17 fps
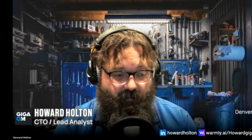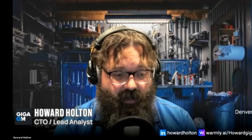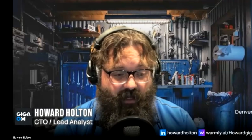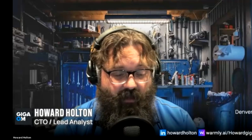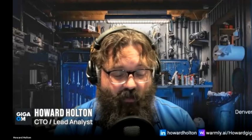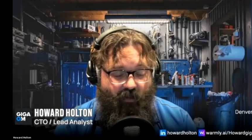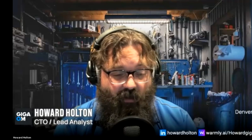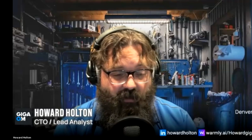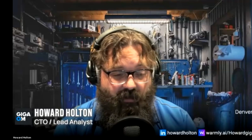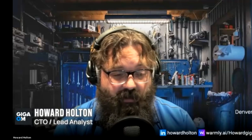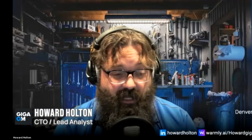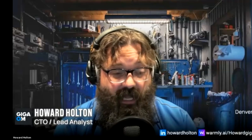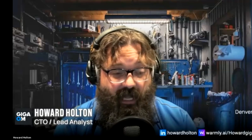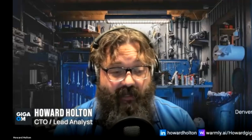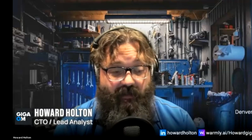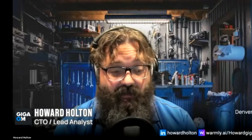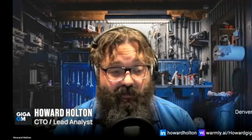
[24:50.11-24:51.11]
In order to
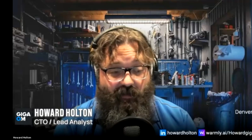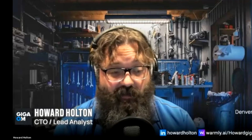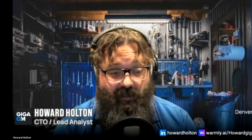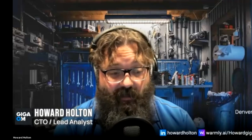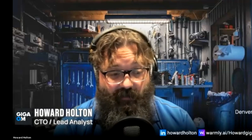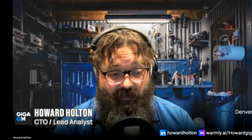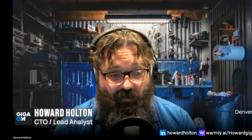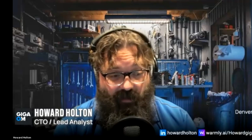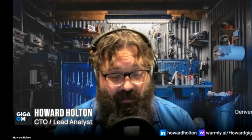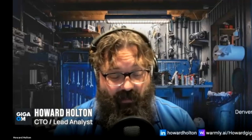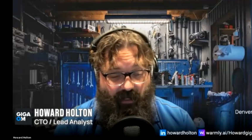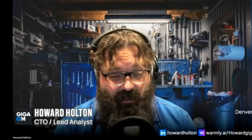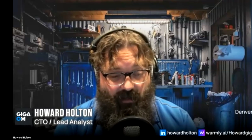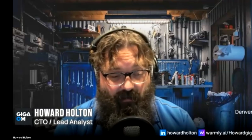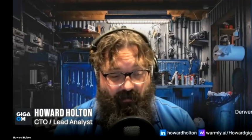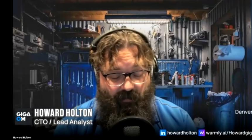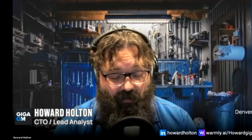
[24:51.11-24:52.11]
get to a sub 20
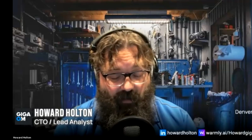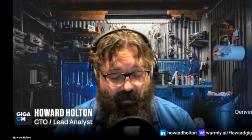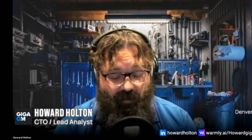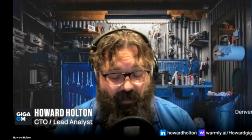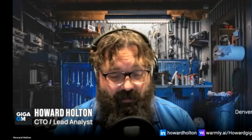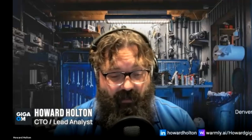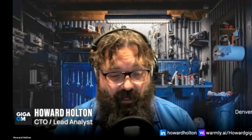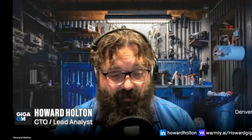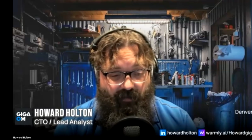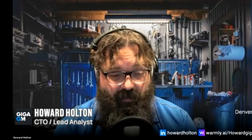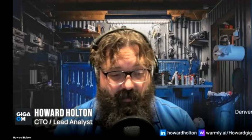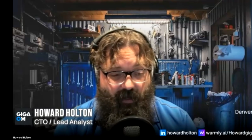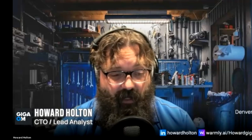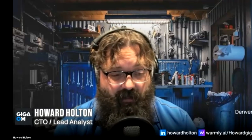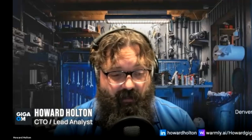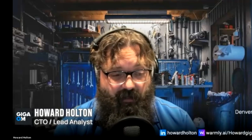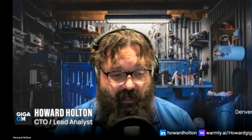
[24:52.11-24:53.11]
millisecond
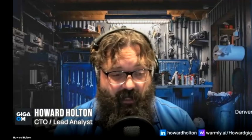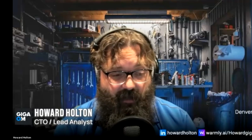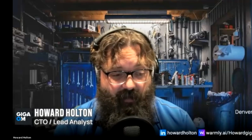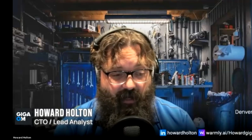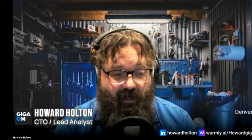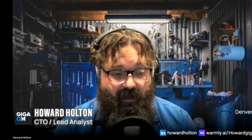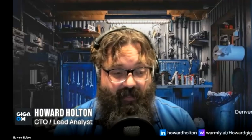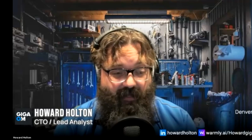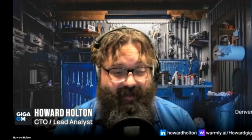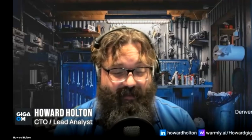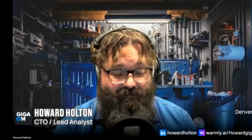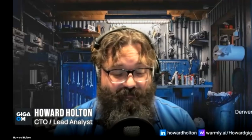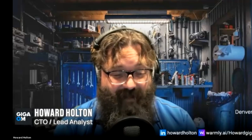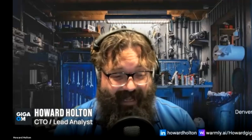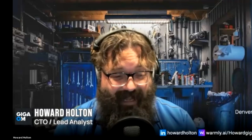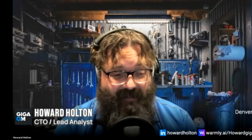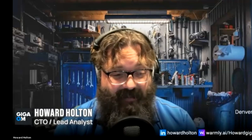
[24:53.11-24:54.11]
response time, the
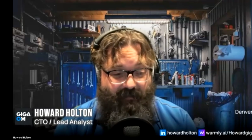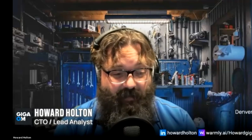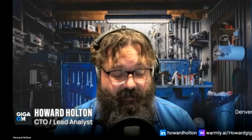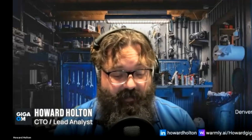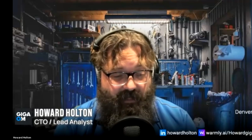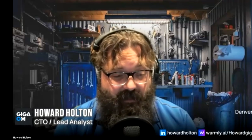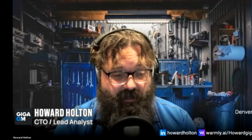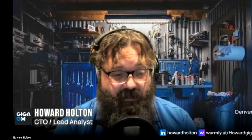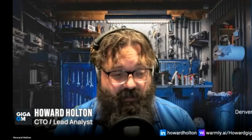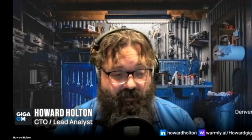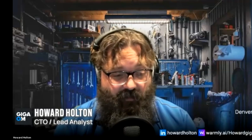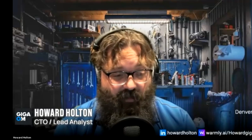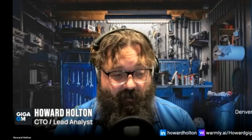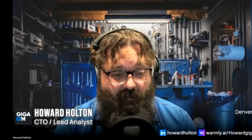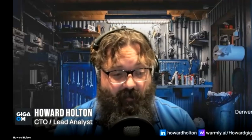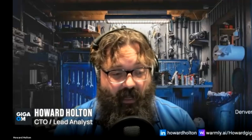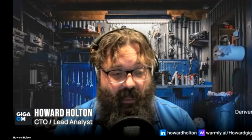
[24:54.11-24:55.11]
maximum distance
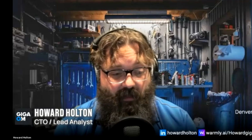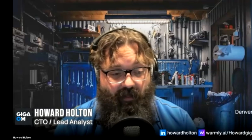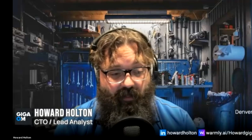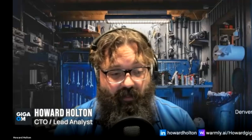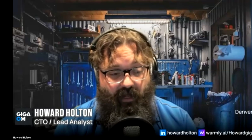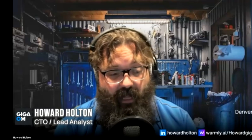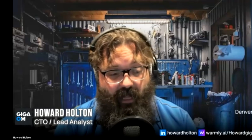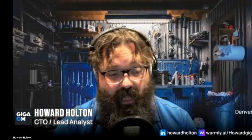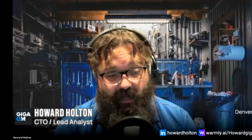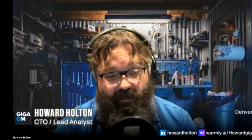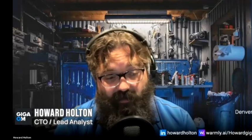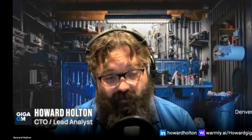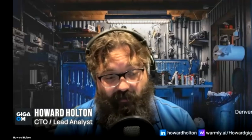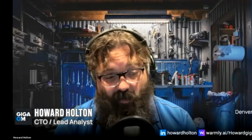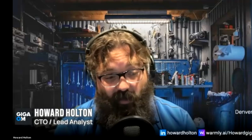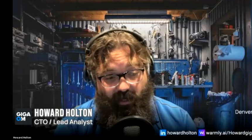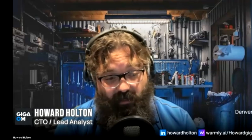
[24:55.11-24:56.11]
from the
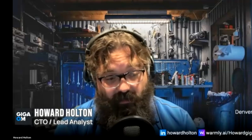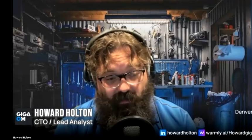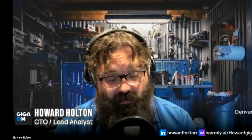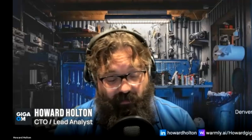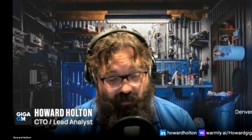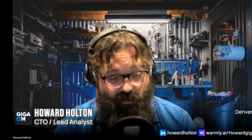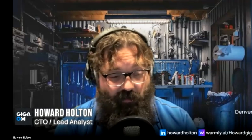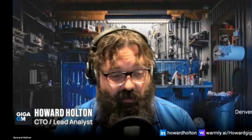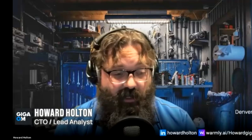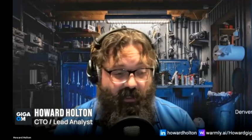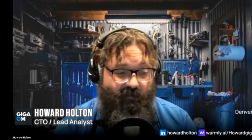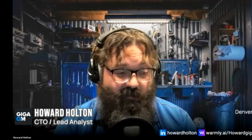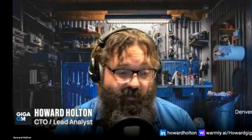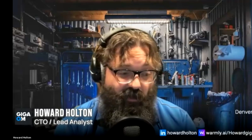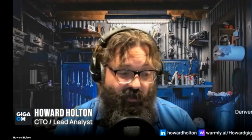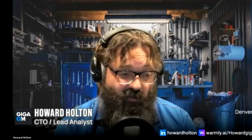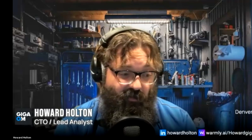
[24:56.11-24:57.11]
endpoint to the
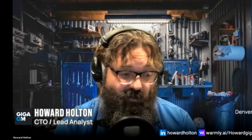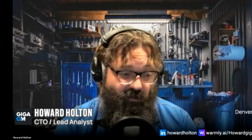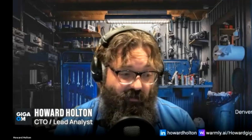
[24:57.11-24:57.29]
compute